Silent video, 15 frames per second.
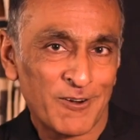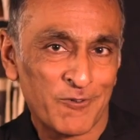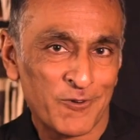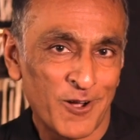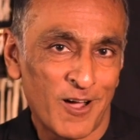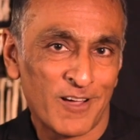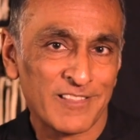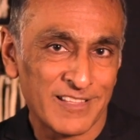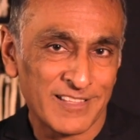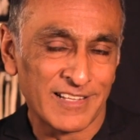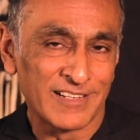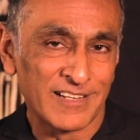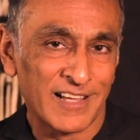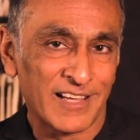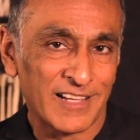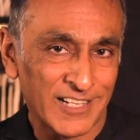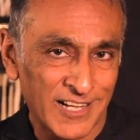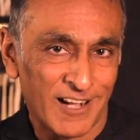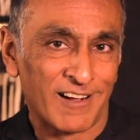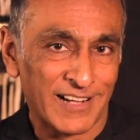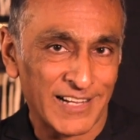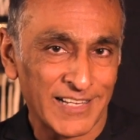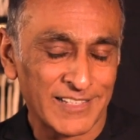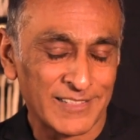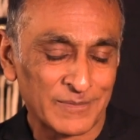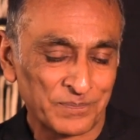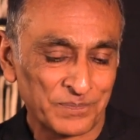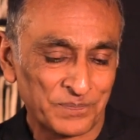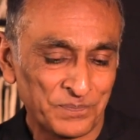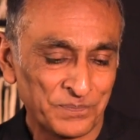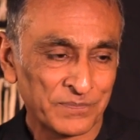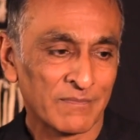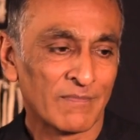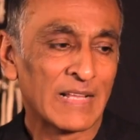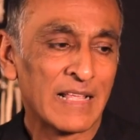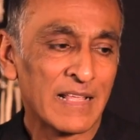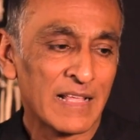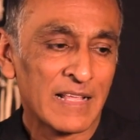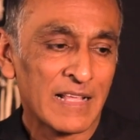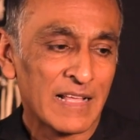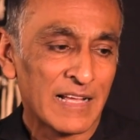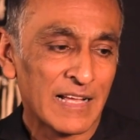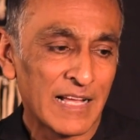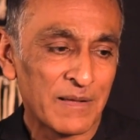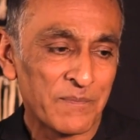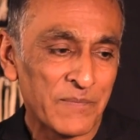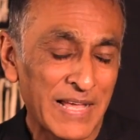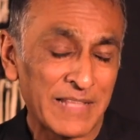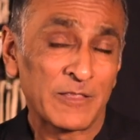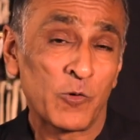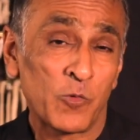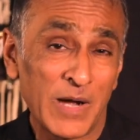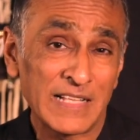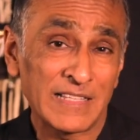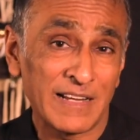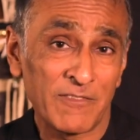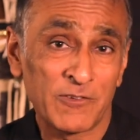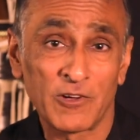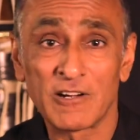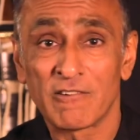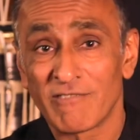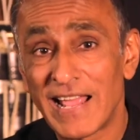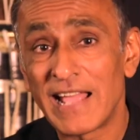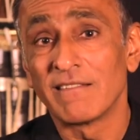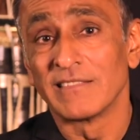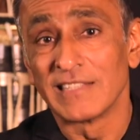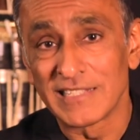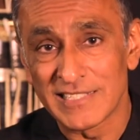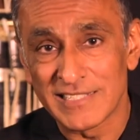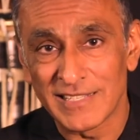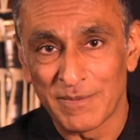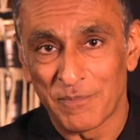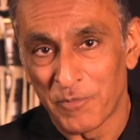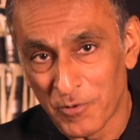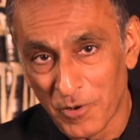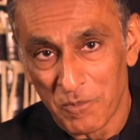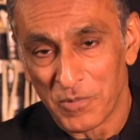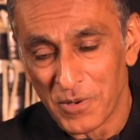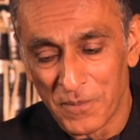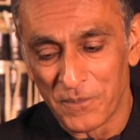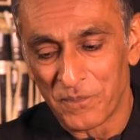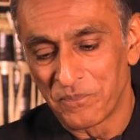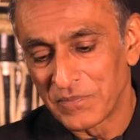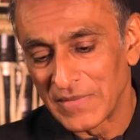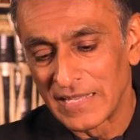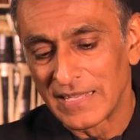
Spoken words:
rather than a guide. And the way that I've got around this problem